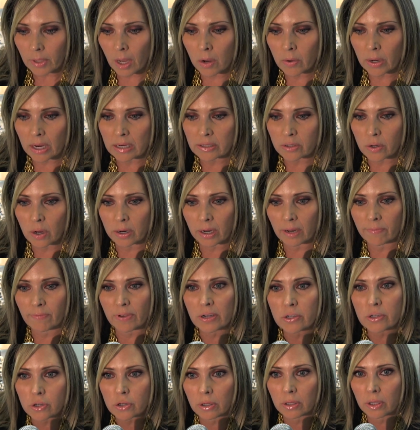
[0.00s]
Okay, so on
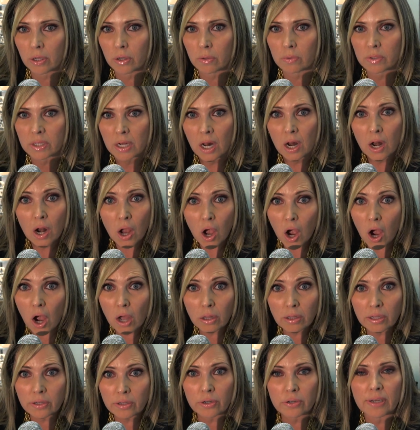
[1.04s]
conventional loans,
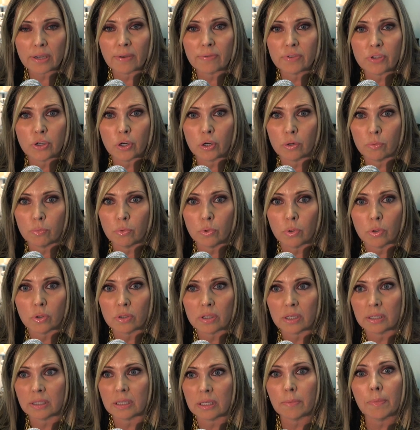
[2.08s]
all lenders have certain
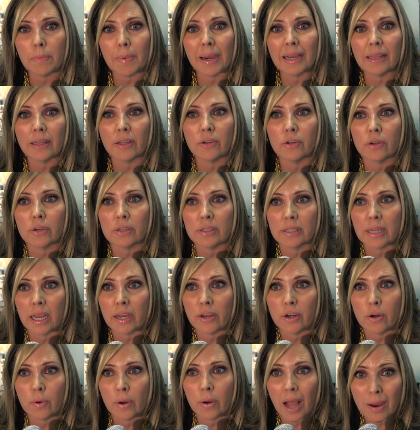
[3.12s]
rules. Some of my lenders
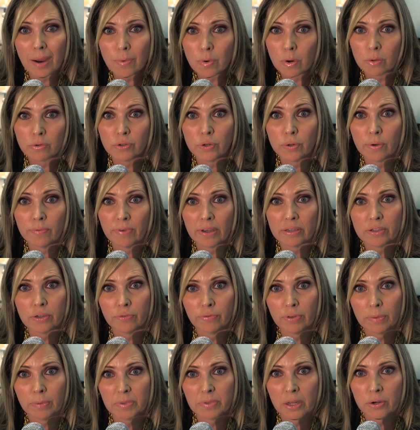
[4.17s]
say, I won't do investor
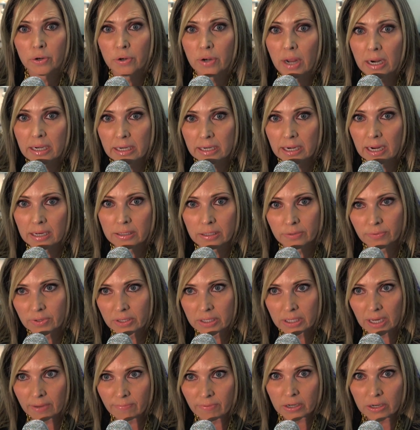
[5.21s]
flips under 90 days if
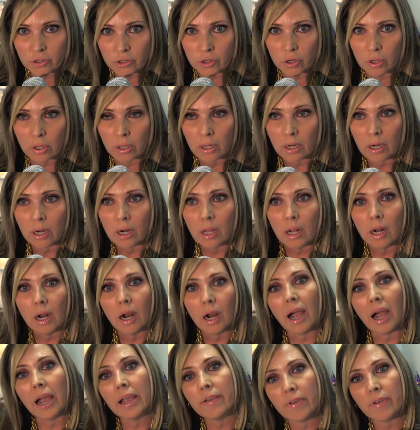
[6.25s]
it's conventional.
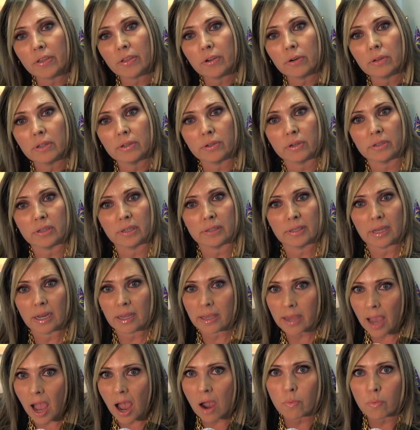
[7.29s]
I have other lenders that say,
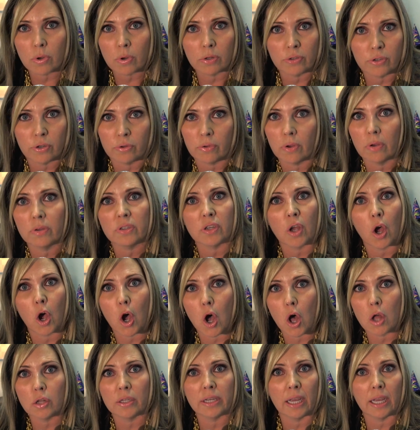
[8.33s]
yeah, we'll do those
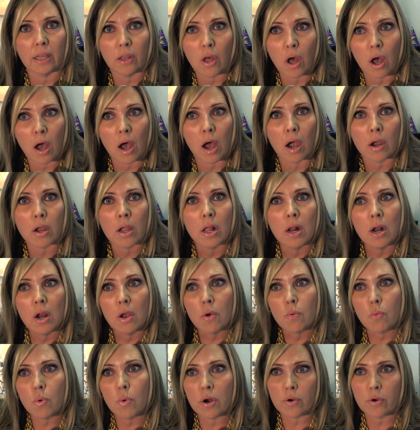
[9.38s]
all day long.
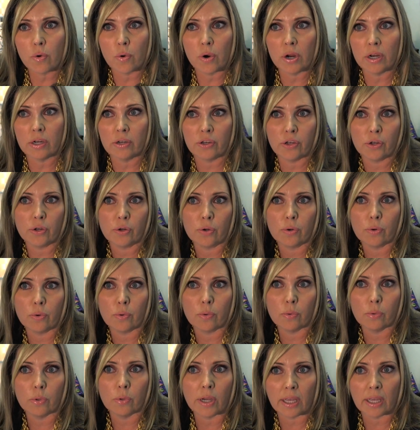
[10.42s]
We're going
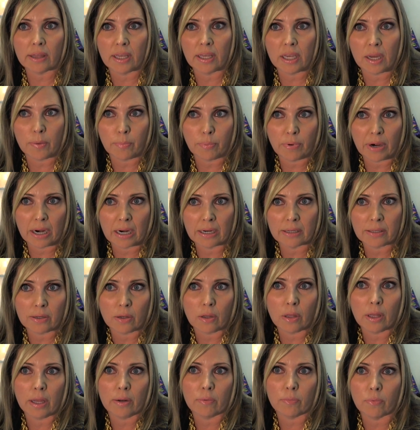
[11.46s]
to look at the
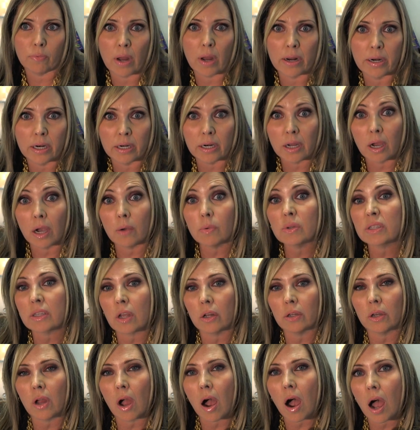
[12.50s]
appraisal and run what's
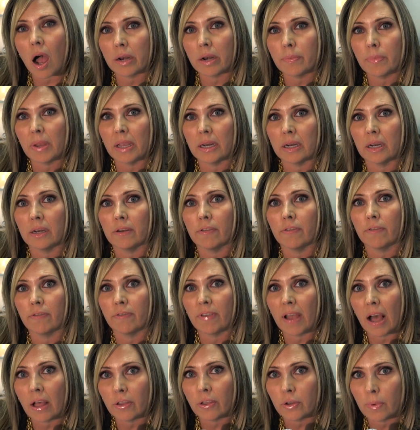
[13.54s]
called an automated
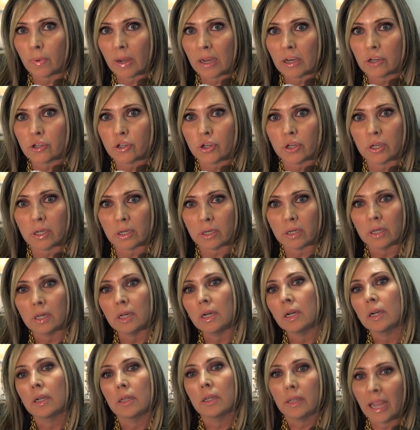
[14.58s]
valuation,
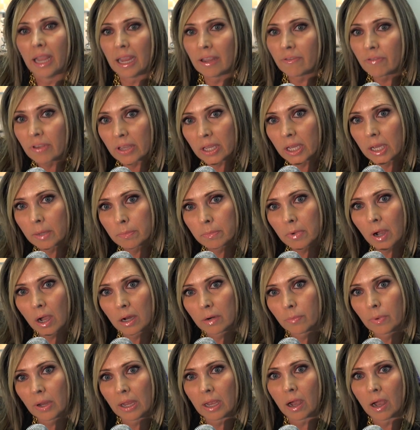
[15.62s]
AVM,
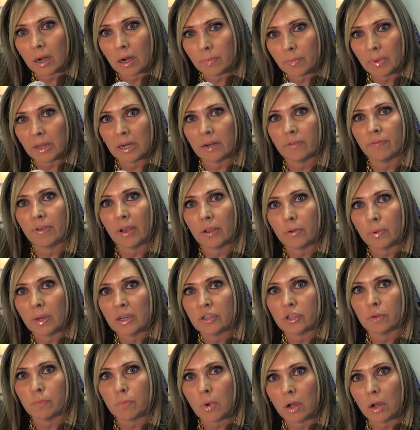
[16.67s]
automated
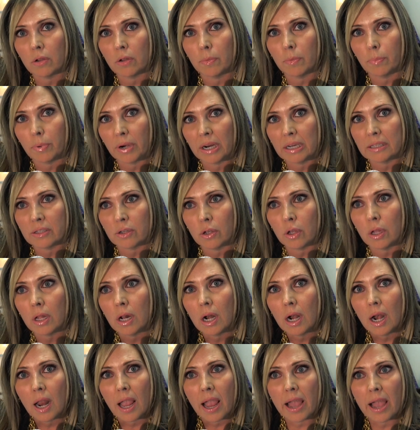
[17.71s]
valuation model appraisal.
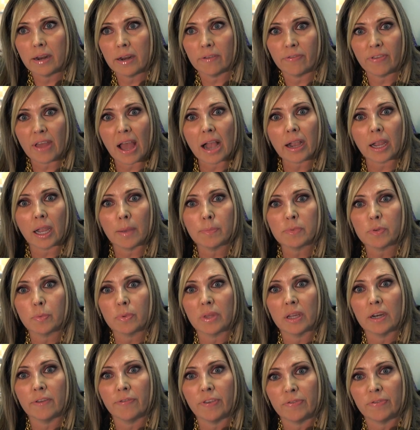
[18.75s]
And if that comes
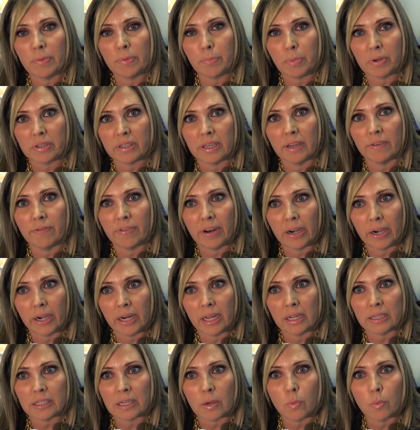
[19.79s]
within a 15%
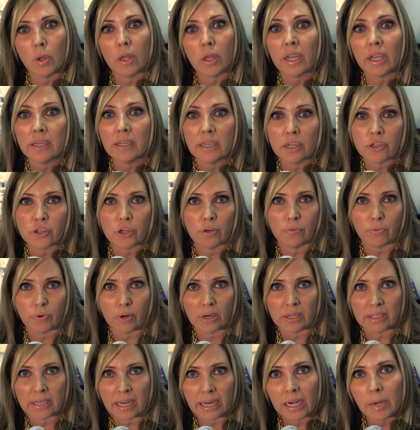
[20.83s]
variance, we'll condition for
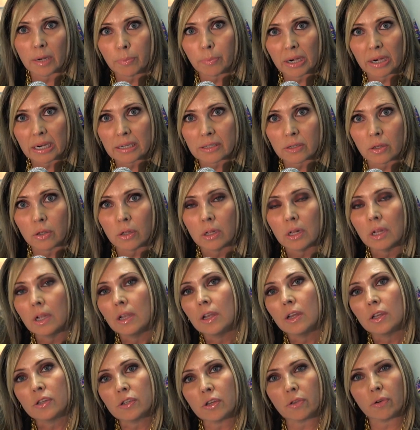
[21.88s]
a second appraisal.
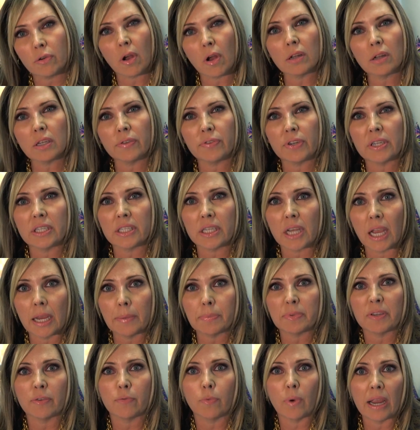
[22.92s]
So there are all different
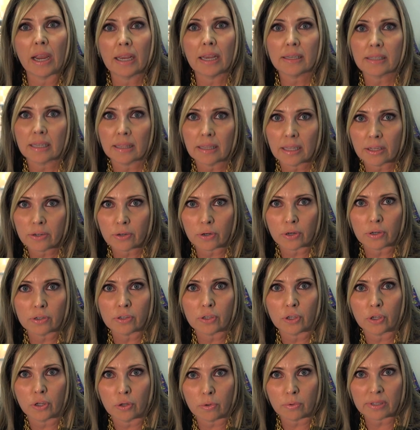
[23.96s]
types of ways that
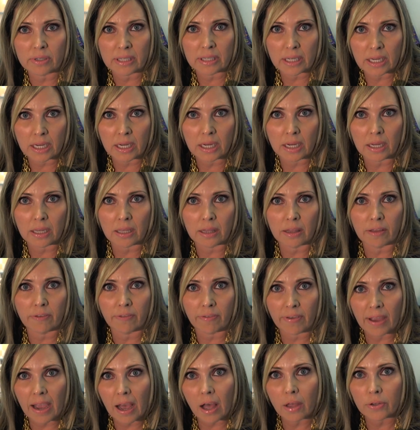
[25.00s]
lenders QC the
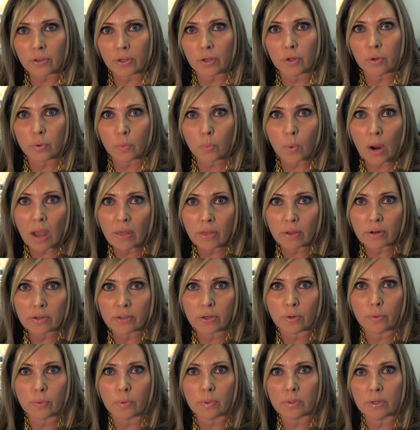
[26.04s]
value
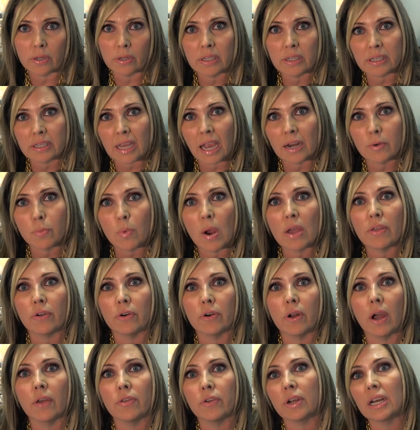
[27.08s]
to decide whether
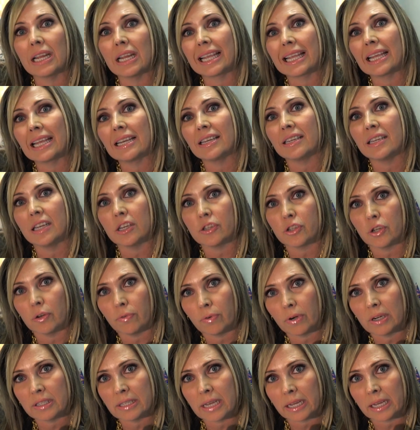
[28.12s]
or not they're going to condition
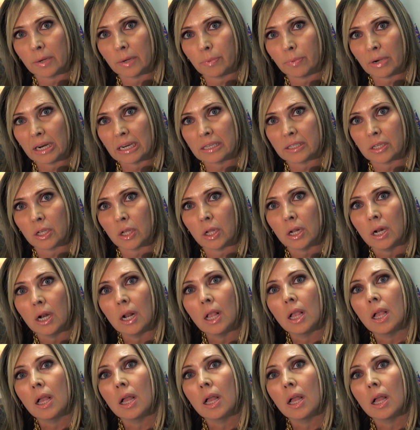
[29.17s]
for a second appraisal.